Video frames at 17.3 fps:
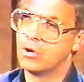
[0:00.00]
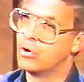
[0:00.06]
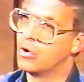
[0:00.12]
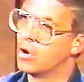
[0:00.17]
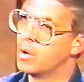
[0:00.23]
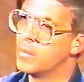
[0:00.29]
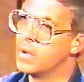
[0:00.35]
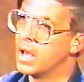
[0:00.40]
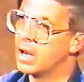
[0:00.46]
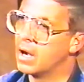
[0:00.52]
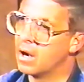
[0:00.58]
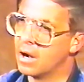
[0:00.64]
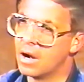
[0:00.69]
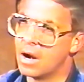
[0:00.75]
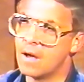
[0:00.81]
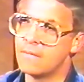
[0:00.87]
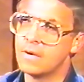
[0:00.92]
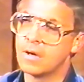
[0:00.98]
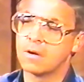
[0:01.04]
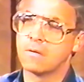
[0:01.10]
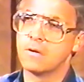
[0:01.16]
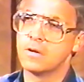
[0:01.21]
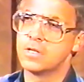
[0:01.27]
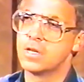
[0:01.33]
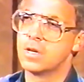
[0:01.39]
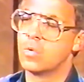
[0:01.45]
Told him he had a lovely
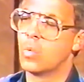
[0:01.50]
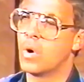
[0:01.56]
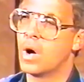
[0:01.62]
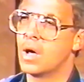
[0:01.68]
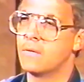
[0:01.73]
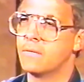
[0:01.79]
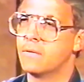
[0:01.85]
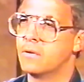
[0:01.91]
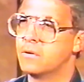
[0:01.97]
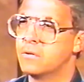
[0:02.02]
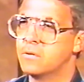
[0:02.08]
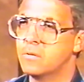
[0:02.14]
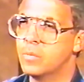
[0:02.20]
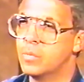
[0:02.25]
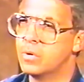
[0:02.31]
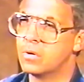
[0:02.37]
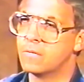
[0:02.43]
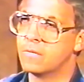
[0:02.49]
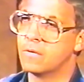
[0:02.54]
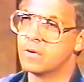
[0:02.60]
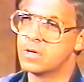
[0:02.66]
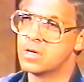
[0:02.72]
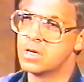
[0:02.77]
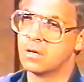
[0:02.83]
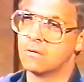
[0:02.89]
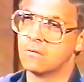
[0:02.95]
Christian wife and 2
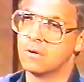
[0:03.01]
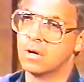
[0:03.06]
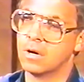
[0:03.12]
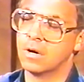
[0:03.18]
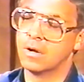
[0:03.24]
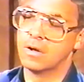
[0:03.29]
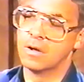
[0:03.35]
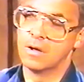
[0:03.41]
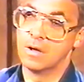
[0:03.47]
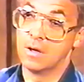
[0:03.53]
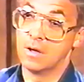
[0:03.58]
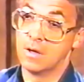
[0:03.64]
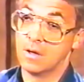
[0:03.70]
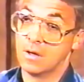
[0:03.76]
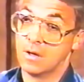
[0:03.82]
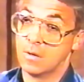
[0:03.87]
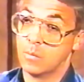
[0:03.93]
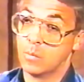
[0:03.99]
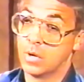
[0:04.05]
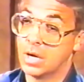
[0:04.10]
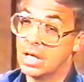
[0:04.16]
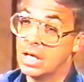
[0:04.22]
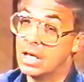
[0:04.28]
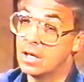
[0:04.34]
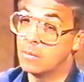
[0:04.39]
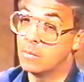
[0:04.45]
beautiful children,
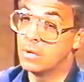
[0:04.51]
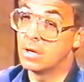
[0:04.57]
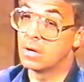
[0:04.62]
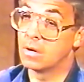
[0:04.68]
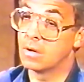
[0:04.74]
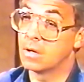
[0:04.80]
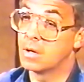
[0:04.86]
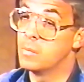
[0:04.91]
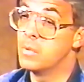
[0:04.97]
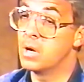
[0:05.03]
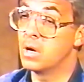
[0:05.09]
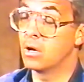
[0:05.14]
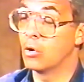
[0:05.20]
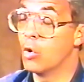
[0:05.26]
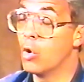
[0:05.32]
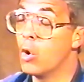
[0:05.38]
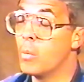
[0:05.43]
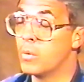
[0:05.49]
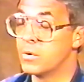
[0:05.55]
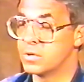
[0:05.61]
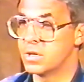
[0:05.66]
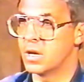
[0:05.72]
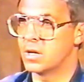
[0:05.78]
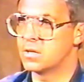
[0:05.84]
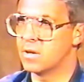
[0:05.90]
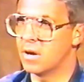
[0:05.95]
but he had been committing
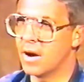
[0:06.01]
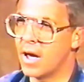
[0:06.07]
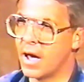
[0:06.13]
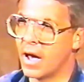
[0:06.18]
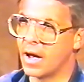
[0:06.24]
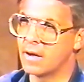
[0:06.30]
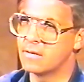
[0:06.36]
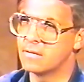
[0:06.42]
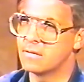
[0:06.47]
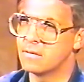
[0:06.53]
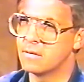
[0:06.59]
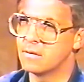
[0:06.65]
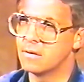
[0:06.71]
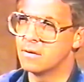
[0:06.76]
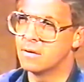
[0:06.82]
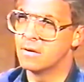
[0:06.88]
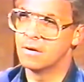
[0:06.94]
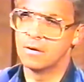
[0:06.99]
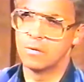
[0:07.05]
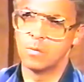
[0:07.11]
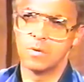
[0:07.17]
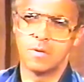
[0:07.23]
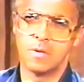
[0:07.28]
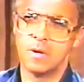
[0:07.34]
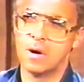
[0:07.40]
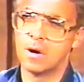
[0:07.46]
homosexual acts
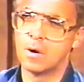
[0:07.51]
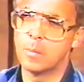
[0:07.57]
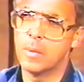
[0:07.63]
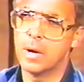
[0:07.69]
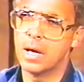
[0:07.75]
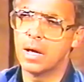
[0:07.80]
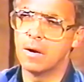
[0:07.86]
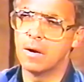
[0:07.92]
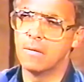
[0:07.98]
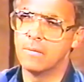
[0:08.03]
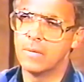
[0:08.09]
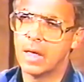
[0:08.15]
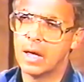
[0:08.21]
with young men.